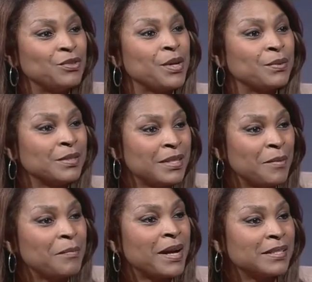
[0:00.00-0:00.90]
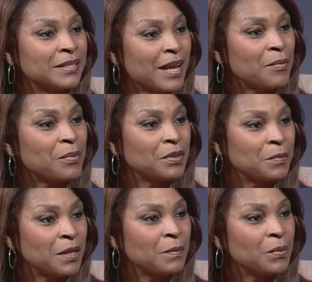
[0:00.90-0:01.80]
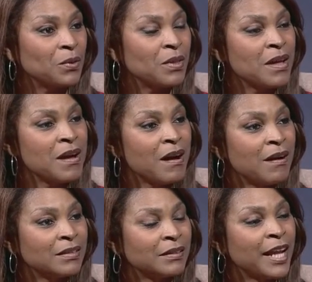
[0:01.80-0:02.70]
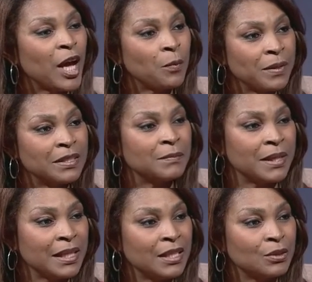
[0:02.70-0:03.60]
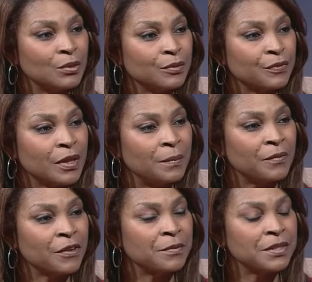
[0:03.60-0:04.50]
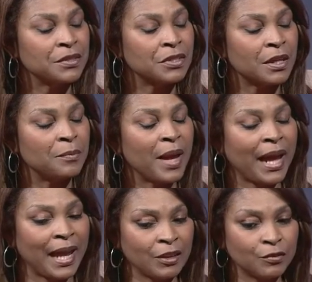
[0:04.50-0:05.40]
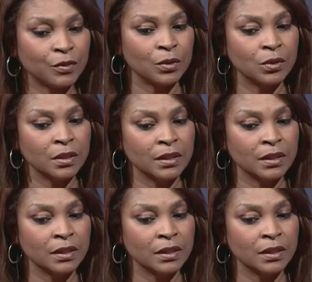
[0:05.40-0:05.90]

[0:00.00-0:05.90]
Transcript: You go step by step with people on helping them heal from such a painful